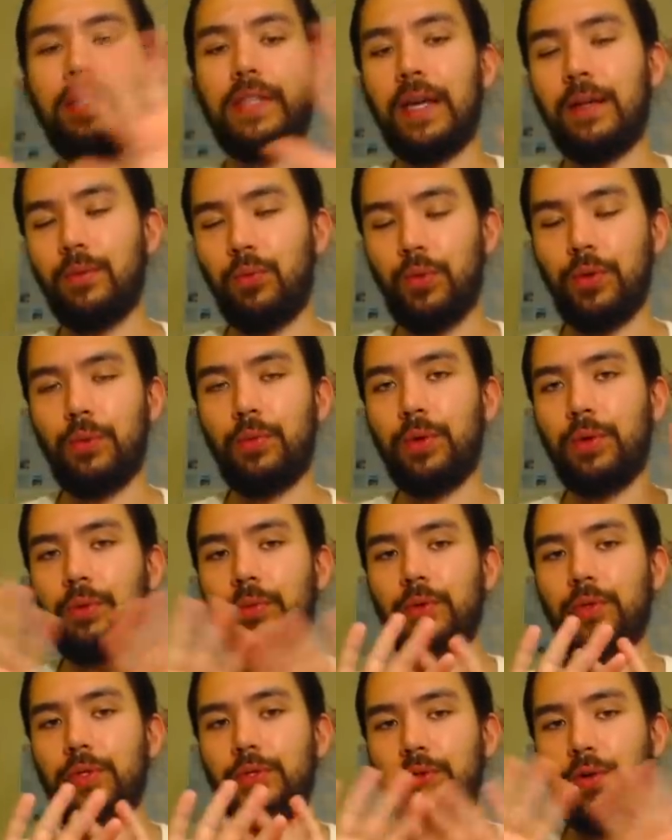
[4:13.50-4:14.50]
we
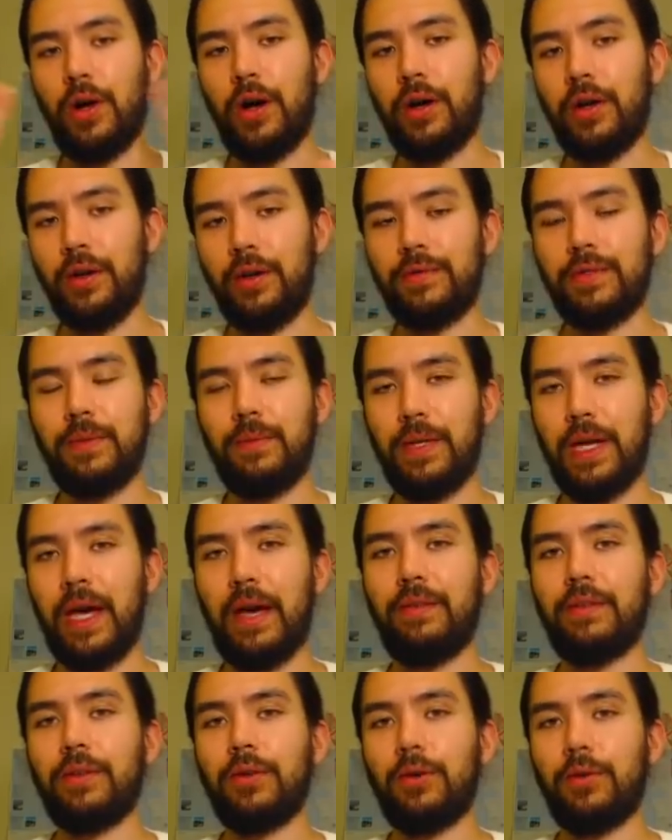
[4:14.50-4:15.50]
were strong enough to be
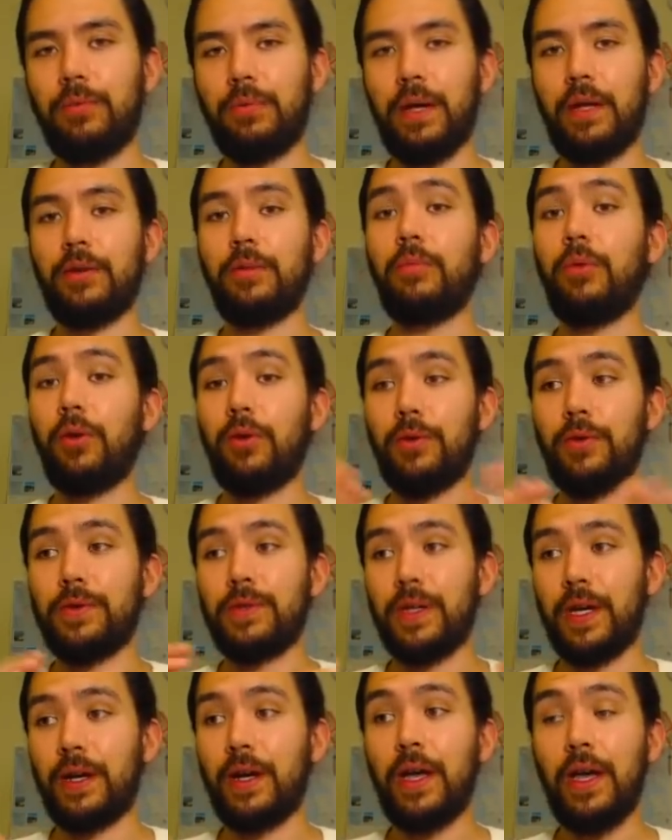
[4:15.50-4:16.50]
having Earthbound
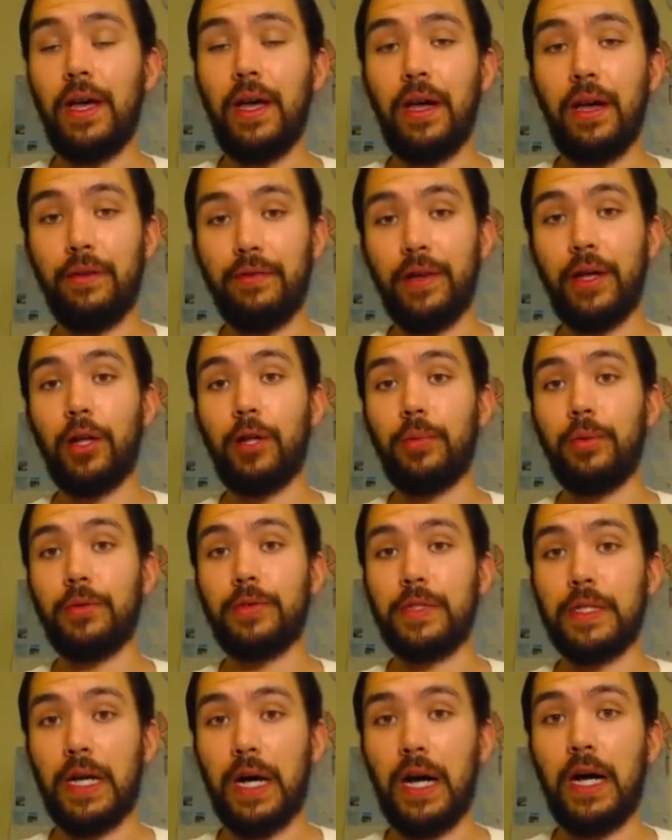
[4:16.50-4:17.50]
Immortals like available
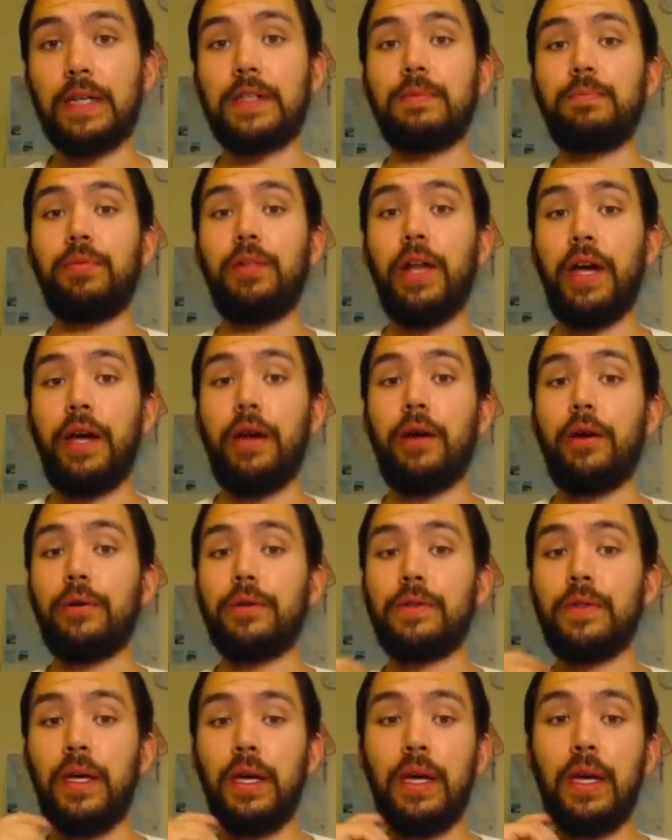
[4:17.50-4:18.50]
to us
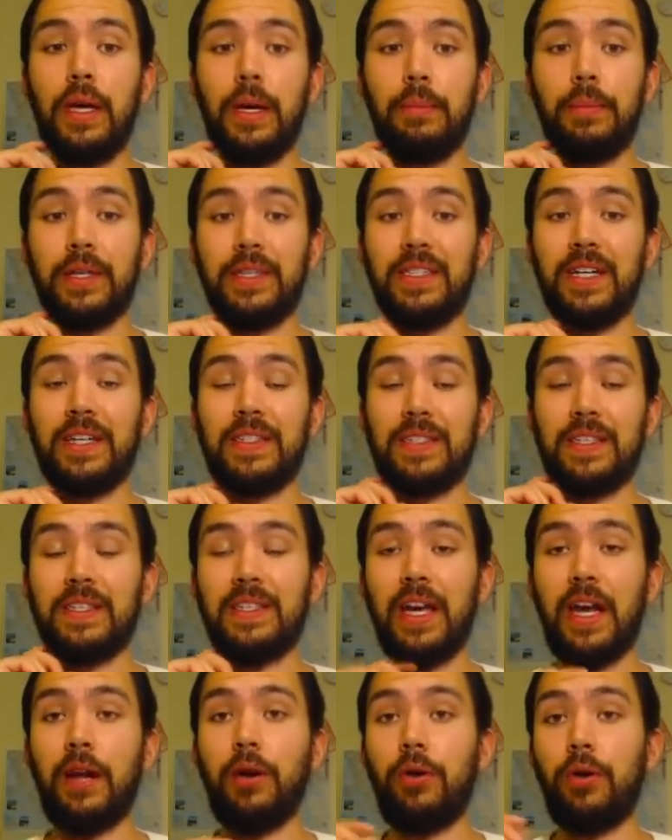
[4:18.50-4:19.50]
players, but does this
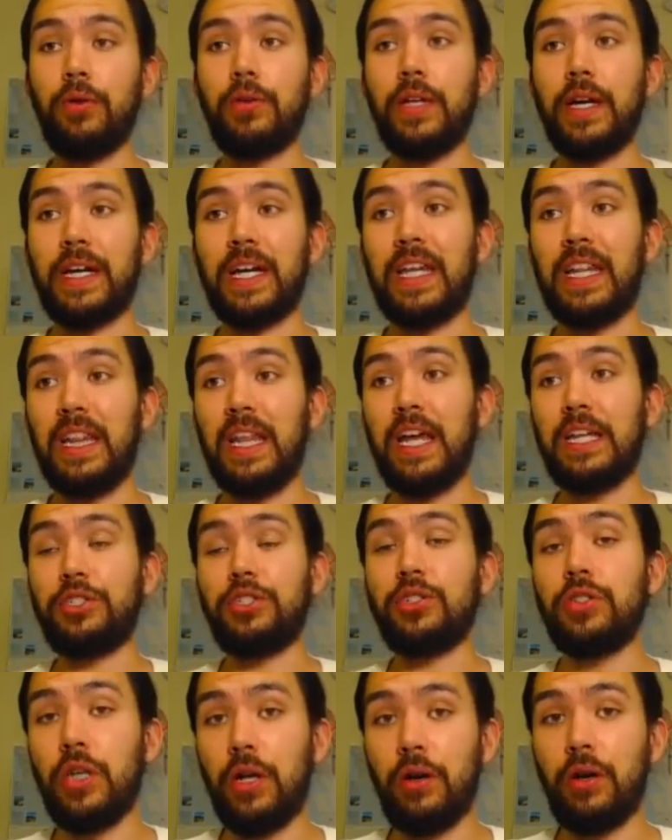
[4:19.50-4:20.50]
herald like a
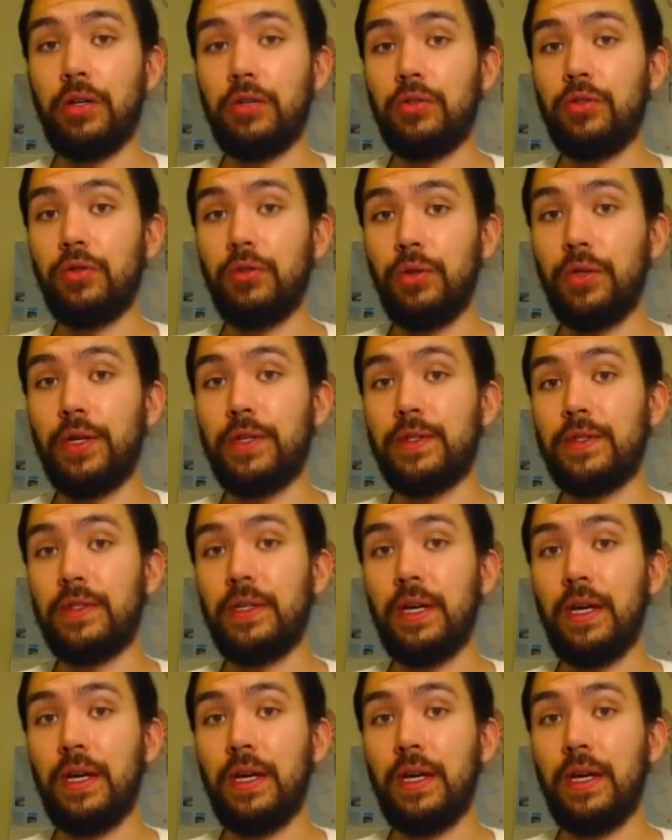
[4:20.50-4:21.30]
legendary duelist